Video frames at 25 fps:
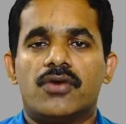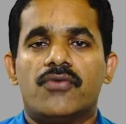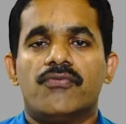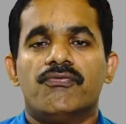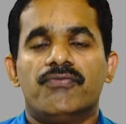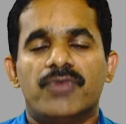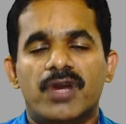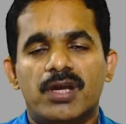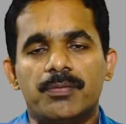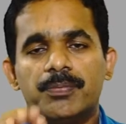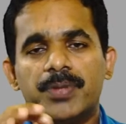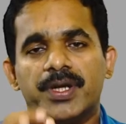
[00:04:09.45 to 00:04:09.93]

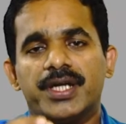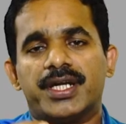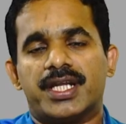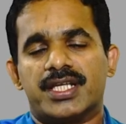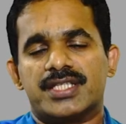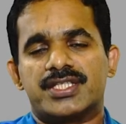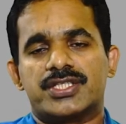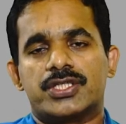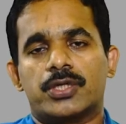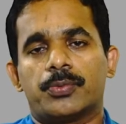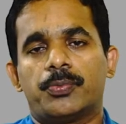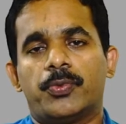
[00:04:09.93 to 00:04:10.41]
will be
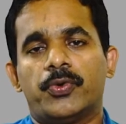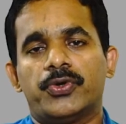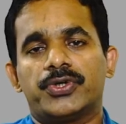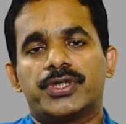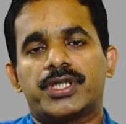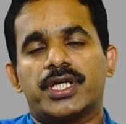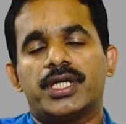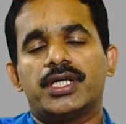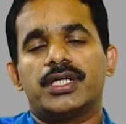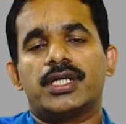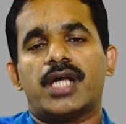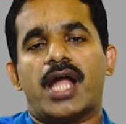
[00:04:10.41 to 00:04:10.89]

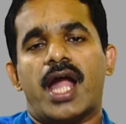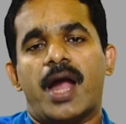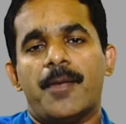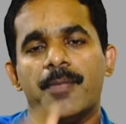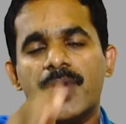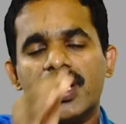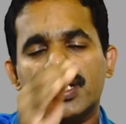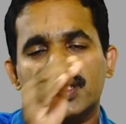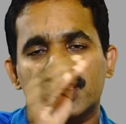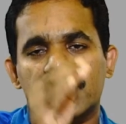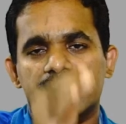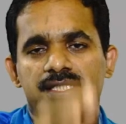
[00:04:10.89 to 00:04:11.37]
distributed
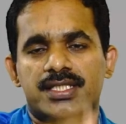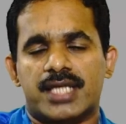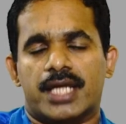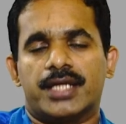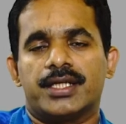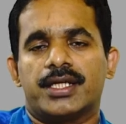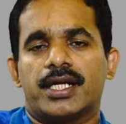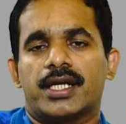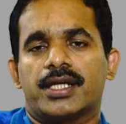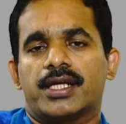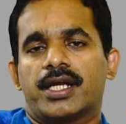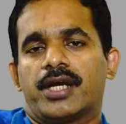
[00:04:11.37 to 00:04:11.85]
among the
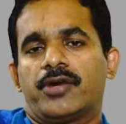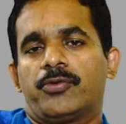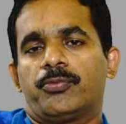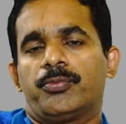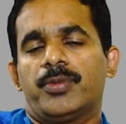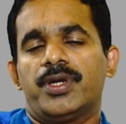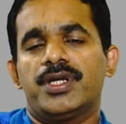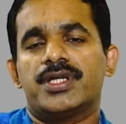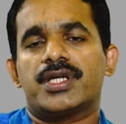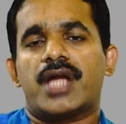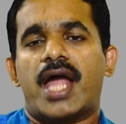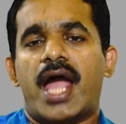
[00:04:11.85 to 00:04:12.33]
central
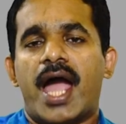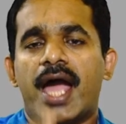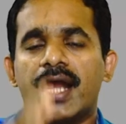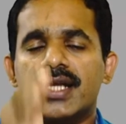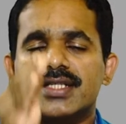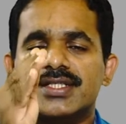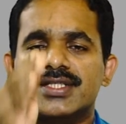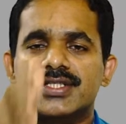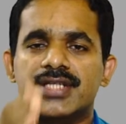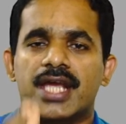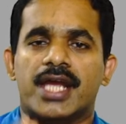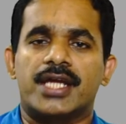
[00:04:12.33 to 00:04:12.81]
government and
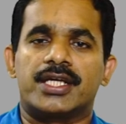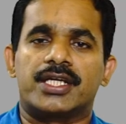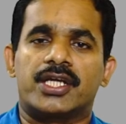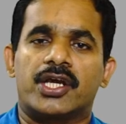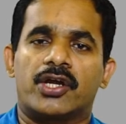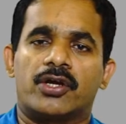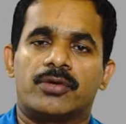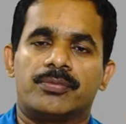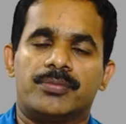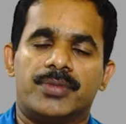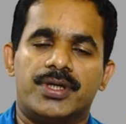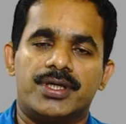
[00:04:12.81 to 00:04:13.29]
state
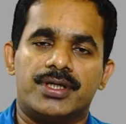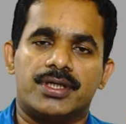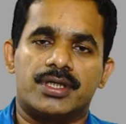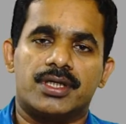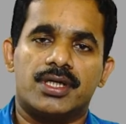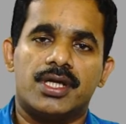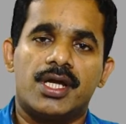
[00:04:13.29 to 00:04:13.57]
government